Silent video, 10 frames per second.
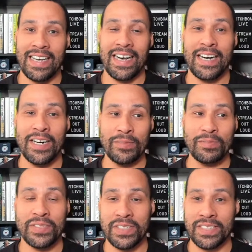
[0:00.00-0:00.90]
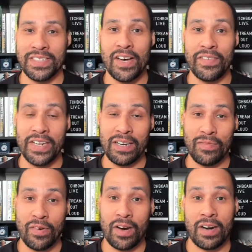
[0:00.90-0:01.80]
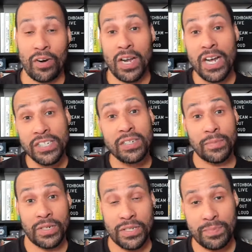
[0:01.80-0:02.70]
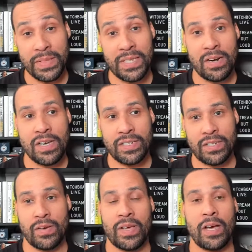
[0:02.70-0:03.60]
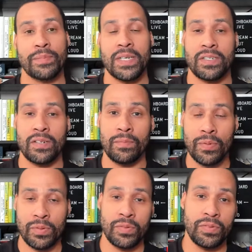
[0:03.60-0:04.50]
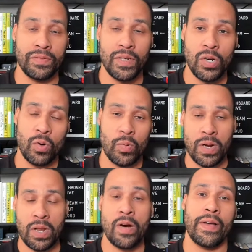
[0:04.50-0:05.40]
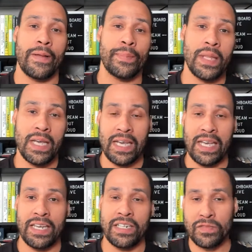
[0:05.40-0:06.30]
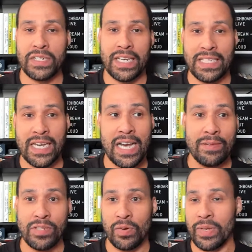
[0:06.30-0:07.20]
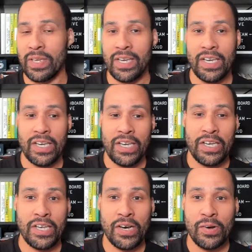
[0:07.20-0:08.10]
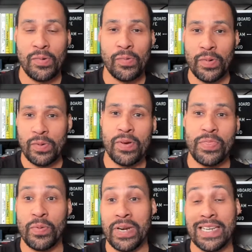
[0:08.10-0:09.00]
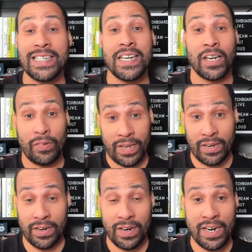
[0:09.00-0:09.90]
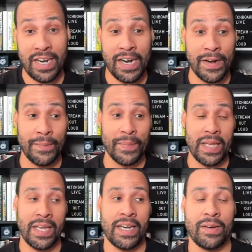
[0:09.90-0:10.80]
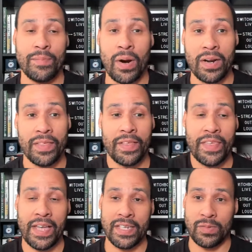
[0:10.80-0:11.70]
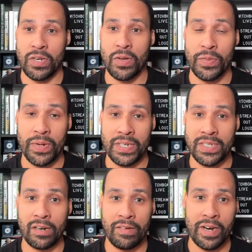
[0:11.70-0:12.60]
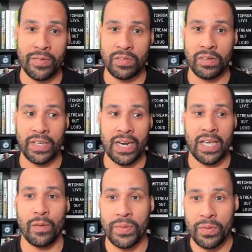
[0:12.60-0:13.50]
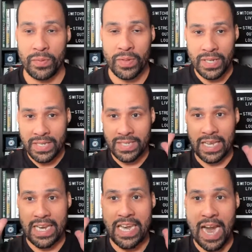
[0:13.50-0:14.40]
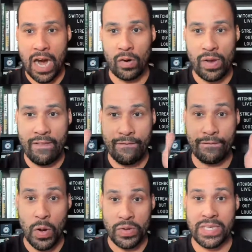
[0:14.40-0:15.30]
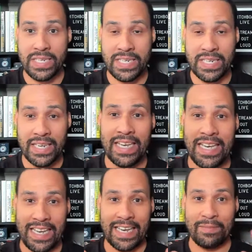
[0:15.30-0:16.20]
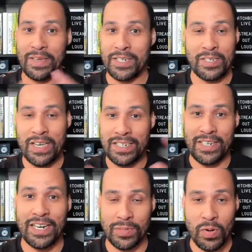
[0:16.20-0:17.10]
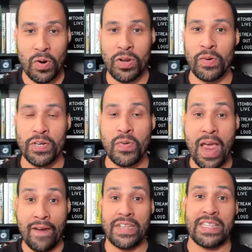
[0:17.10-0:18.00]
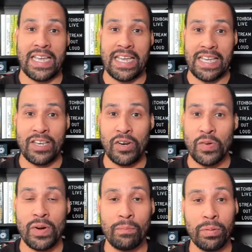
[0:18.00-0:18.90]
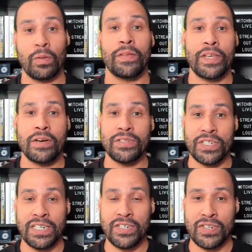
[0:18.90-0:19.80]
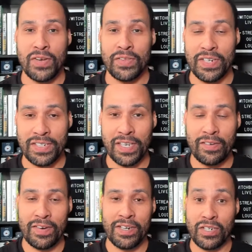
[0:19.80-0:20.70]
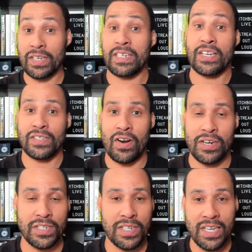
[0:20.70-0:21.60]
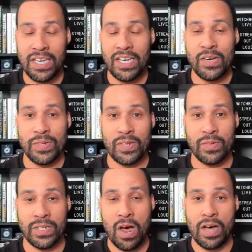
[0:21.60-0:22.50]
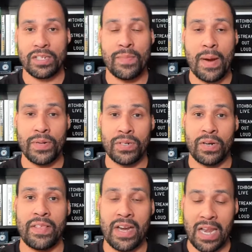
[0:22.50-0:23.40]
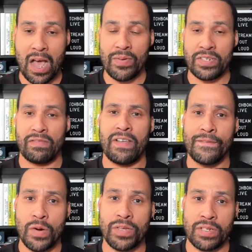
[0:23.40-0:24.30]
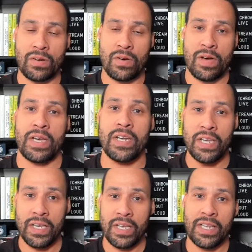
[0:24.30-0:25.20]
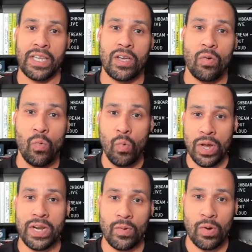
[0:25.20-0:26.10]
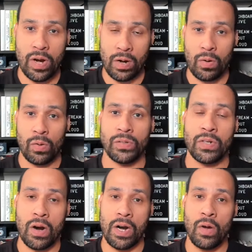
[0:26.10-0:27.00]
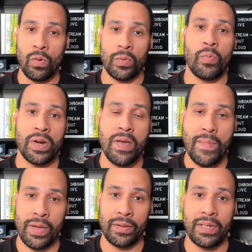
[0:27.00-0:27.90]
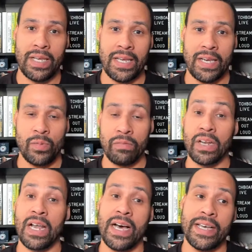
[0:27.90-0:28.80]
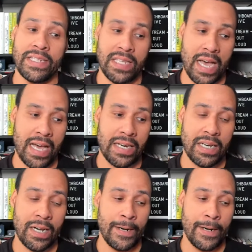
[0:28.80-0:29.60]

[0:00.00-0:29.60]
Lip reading: to solve a need for customers, but then also it helped us to improve where we're going. And just for sake of time, so we went through an accelerator, and part of the things when you go through an accelerator is really to help you stay narrow and focus. And because as an entrepreneur, you want to do everything, you know, you want to boil the ocean. And so the accelerator Techstars was an awesome opportunity that allowed us to really focus on like what our goals are and what we want to build. And we realized that